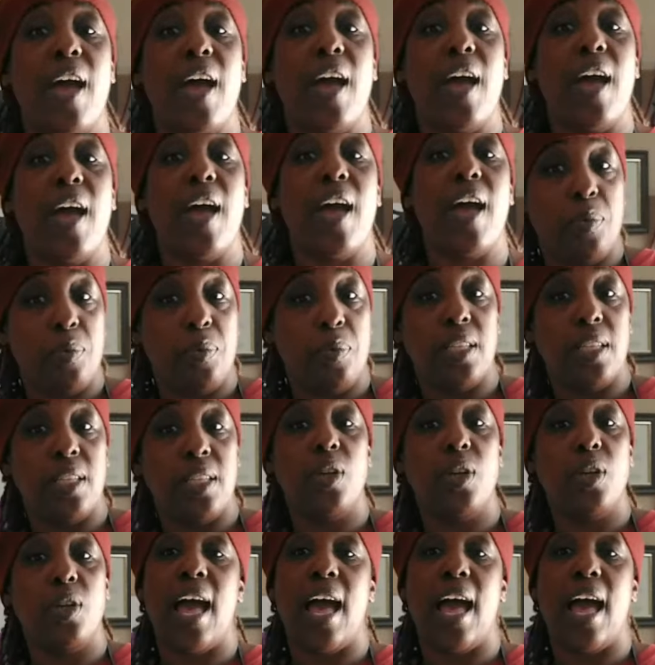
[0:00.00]
and
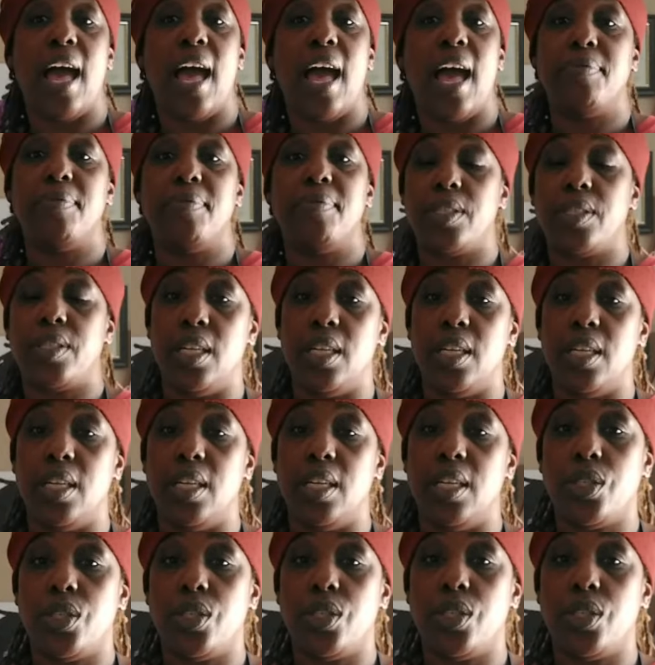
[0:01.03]
125 is
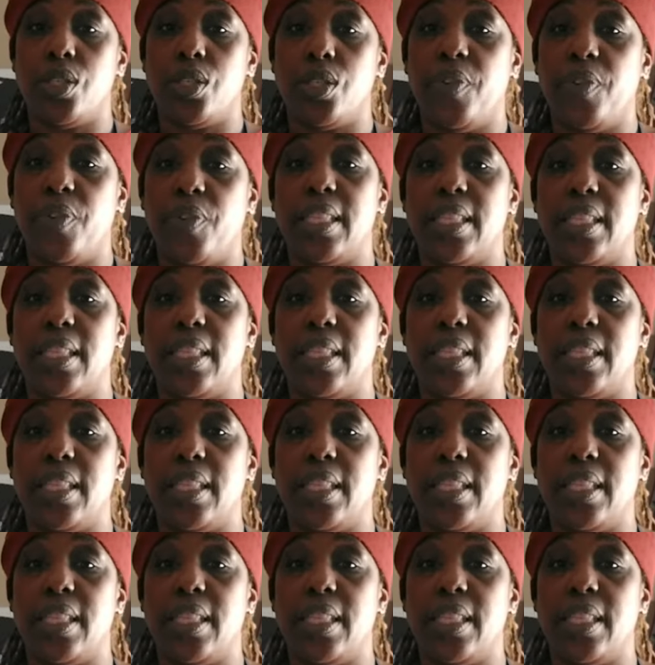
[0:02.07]
250.